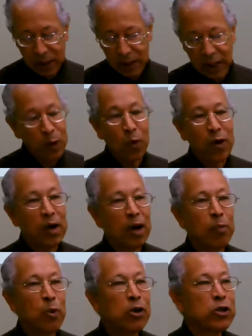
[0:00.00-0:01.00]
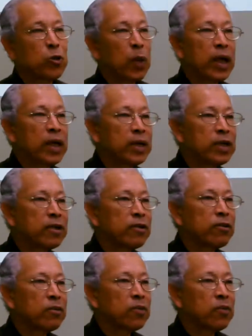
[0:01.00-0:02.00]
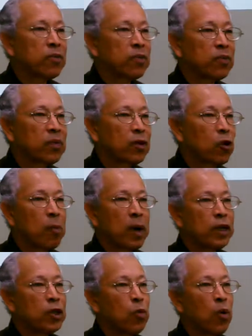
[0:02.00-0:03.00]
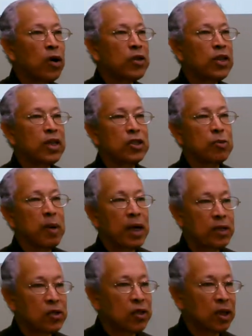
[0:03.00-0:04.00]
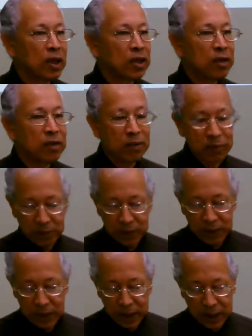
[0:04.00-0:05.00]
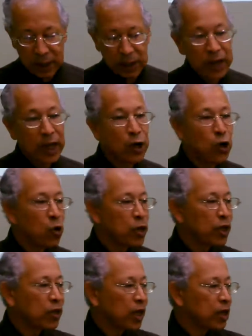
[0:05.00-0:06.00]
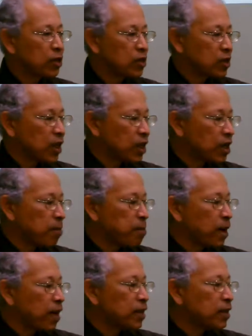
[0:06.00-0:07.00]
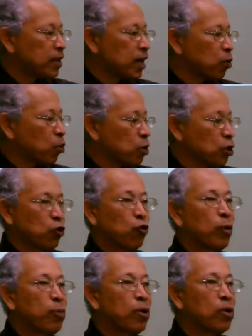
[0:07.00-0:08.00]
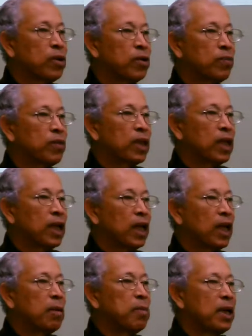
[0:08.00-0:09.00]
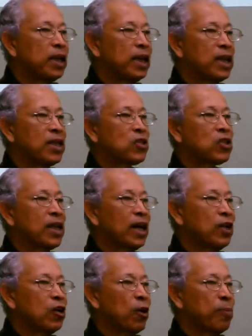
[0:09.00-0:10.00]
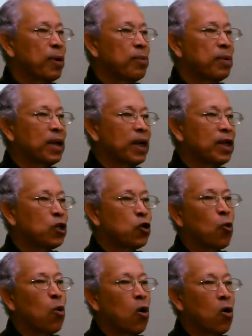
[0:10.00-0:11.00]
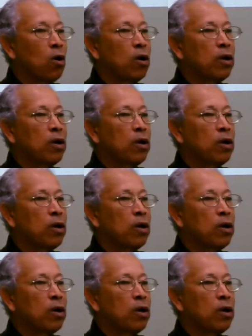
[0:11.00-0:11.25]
They were not persuaded, no matter what these men said. They know that they had seen a man that was crippled immediately stand up and begin to walk.